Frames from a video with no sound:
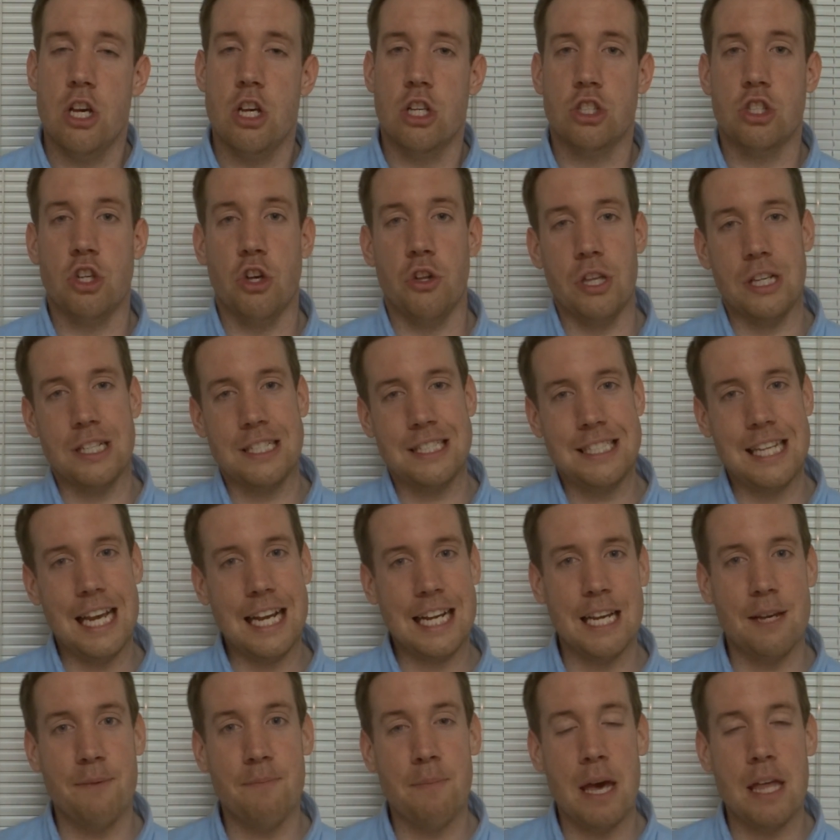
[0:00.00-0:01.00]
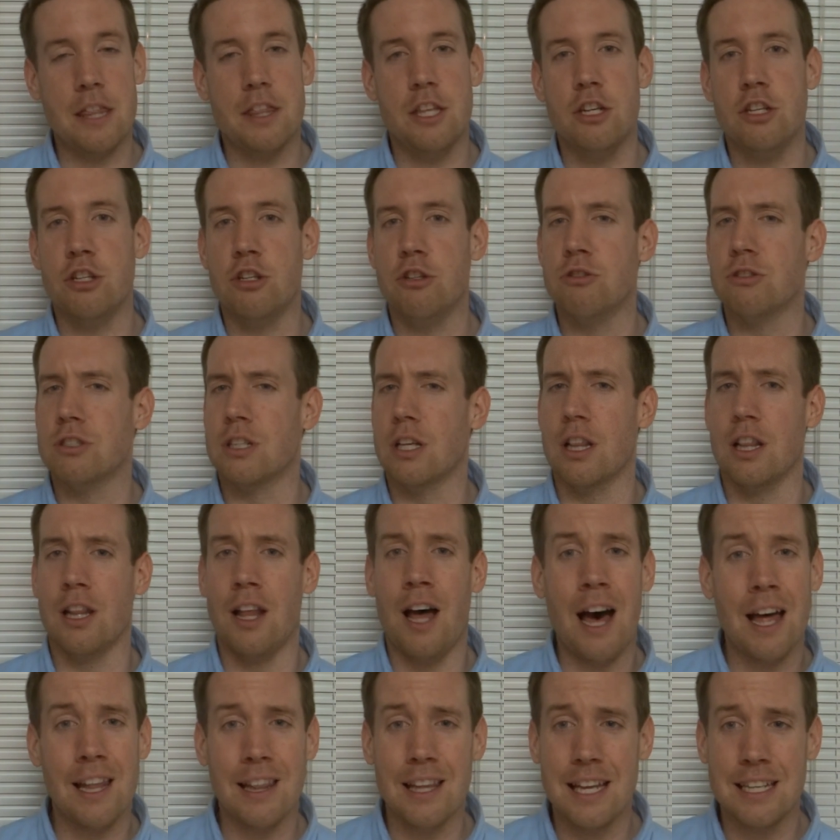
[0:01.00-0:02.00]
So the second method, you use a
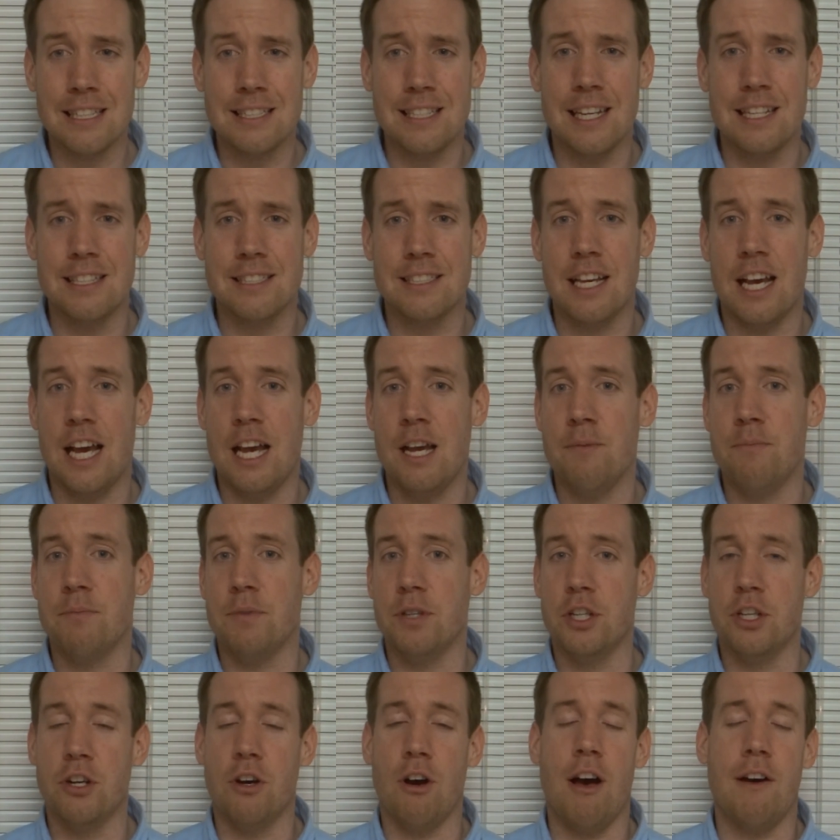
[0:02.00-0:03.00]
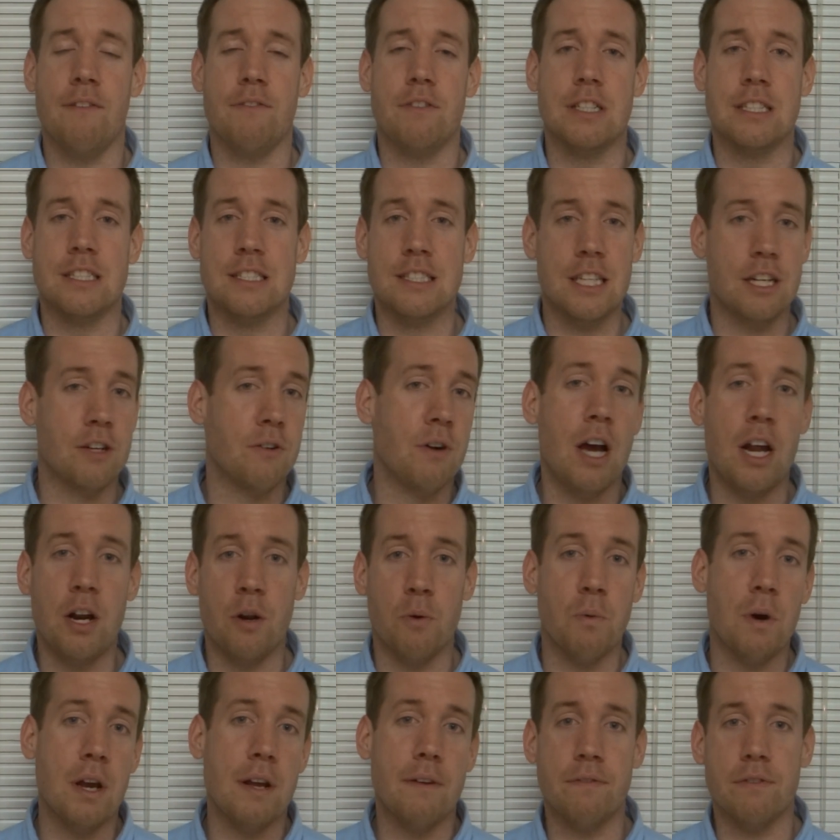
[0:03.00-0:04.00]
lot less enzyme. You don't have to sit around
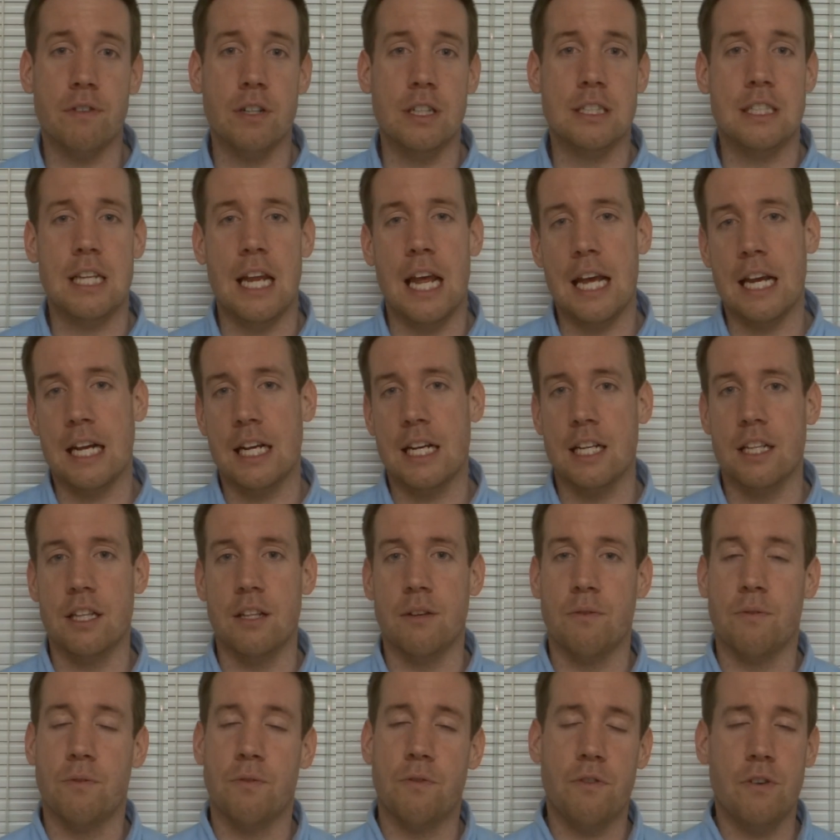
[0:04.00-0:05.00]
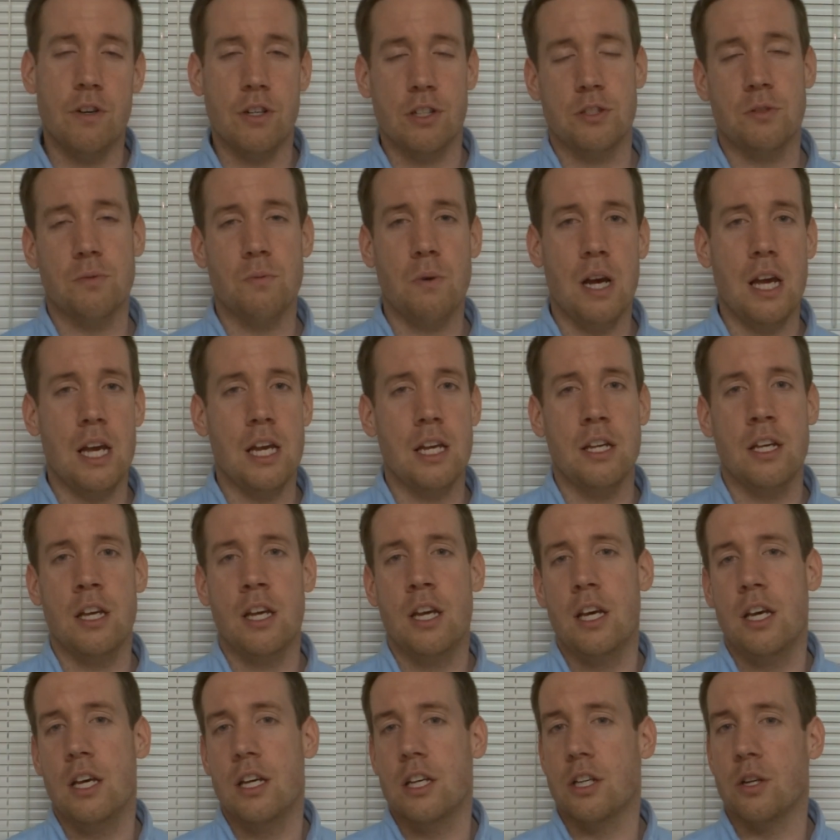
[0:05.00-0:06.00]
and wait for a tank. And the first way,
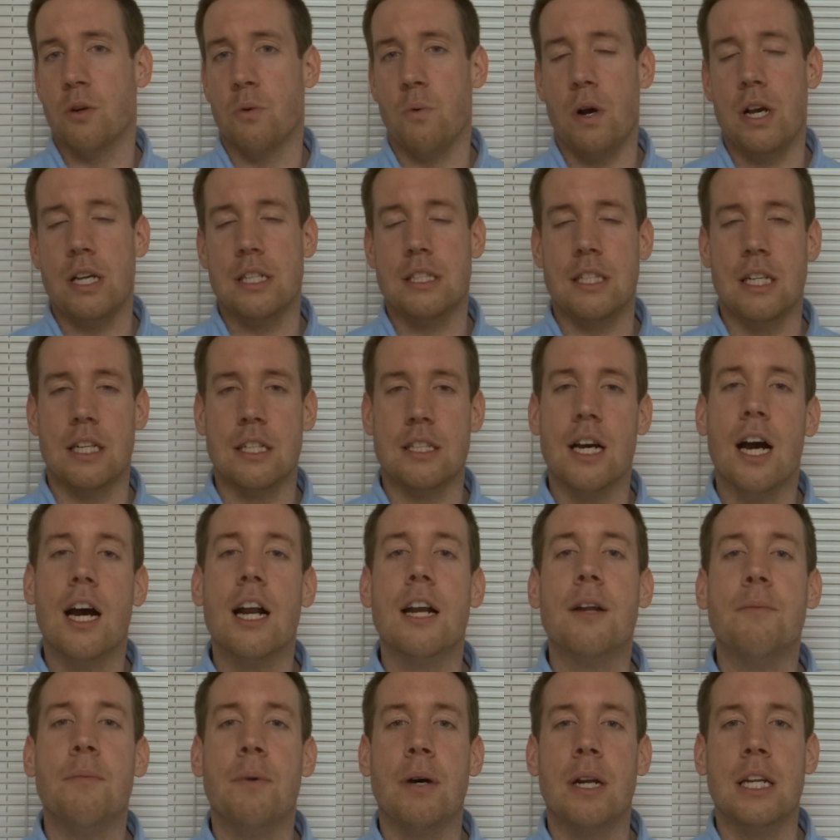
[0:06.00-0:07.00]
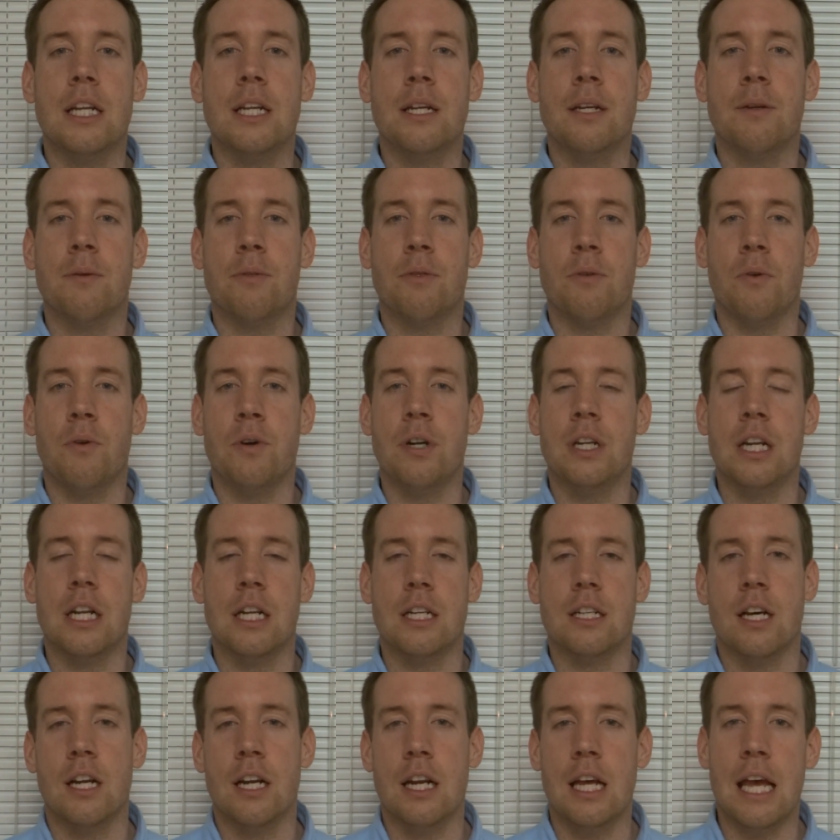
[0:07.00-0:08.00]
you're wasting a ton of money throwing in a
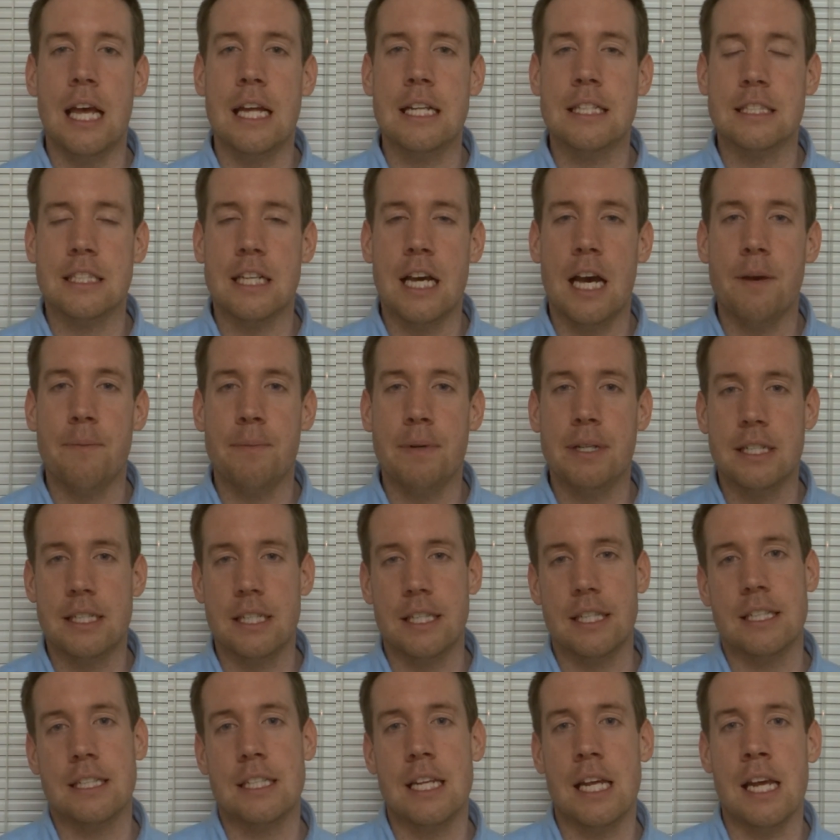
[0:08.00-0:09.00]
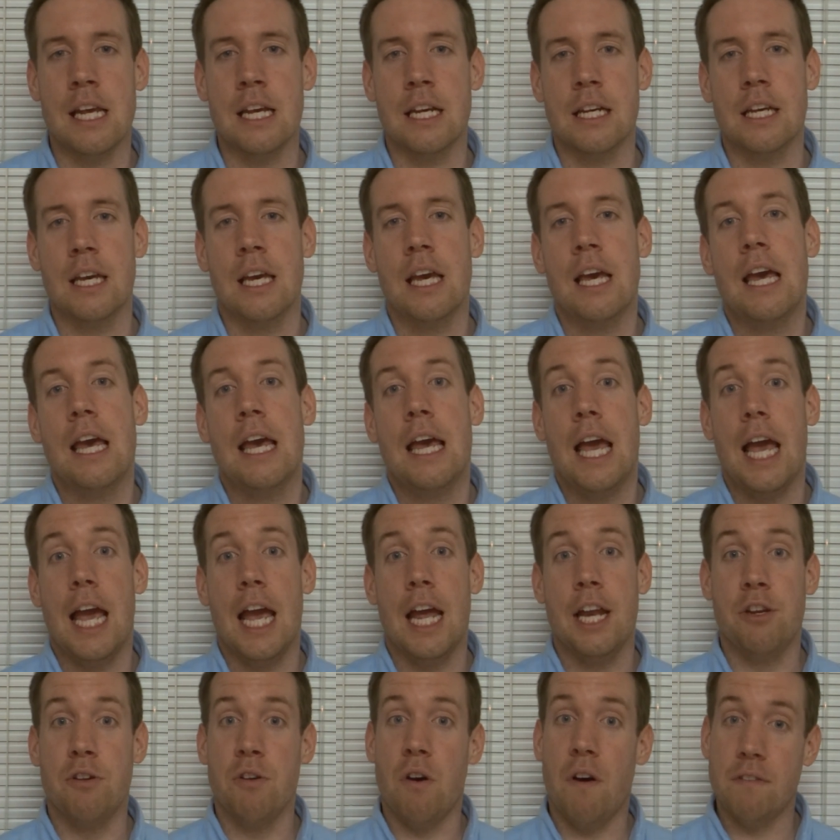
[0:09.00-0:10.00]
ton of enzyme into the tank,
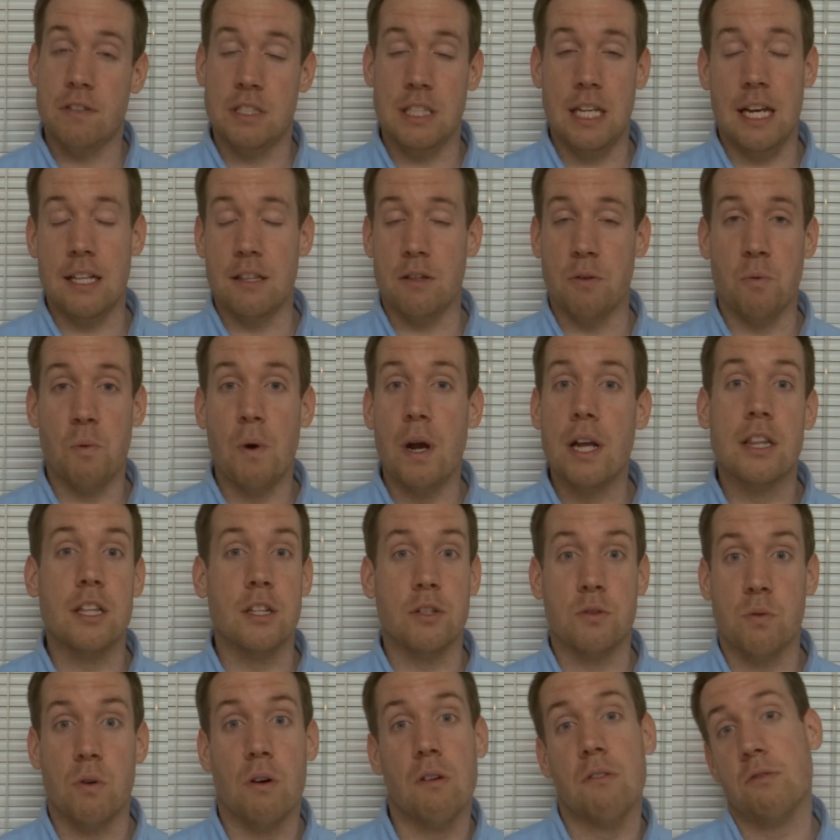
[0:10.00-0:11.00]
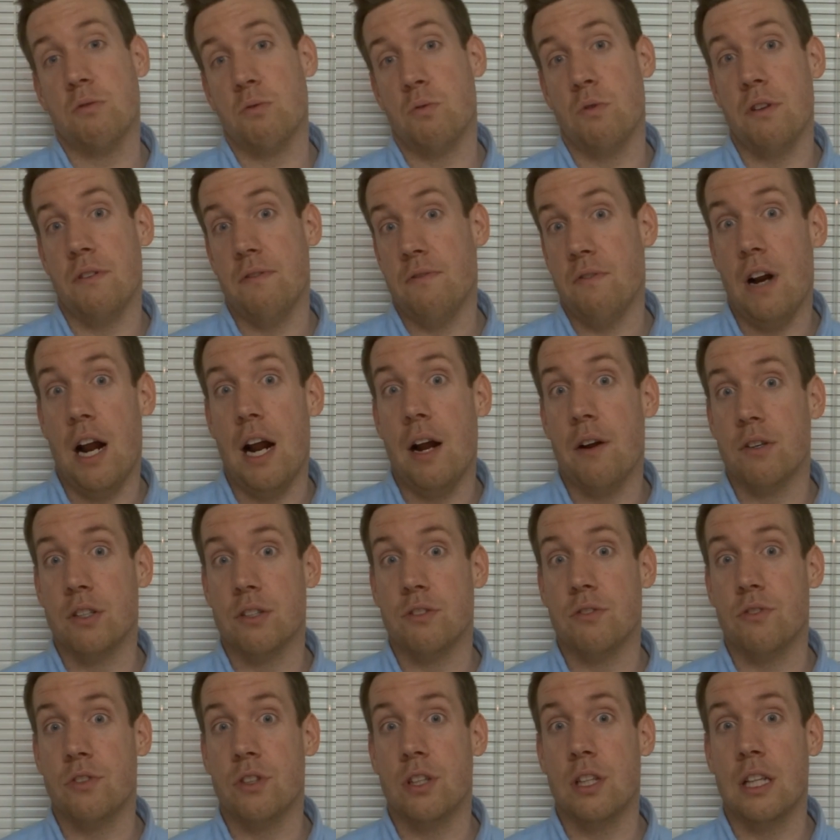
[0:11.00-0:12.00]
and you obviously have to wait the 12 to 24
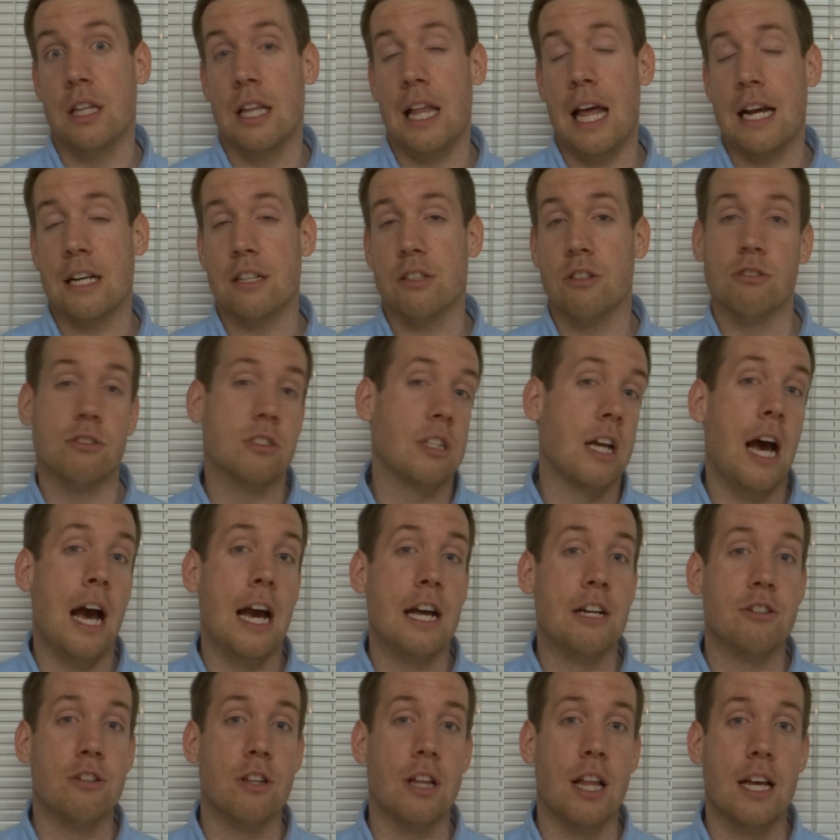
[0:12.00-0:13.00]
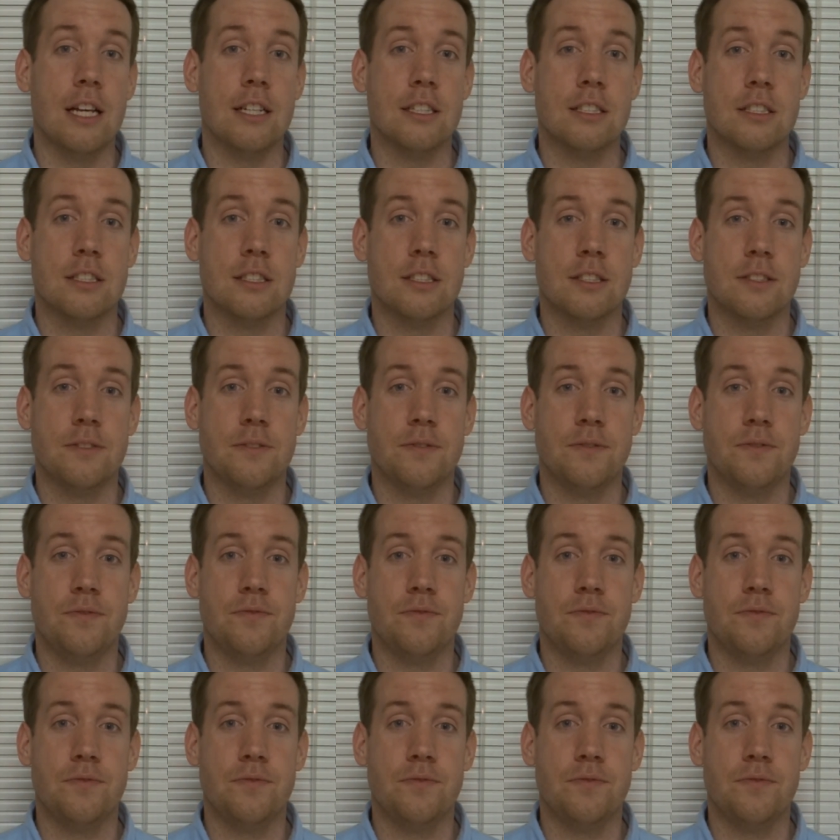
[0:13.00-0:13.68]
hours for the lactose to hydrolyze.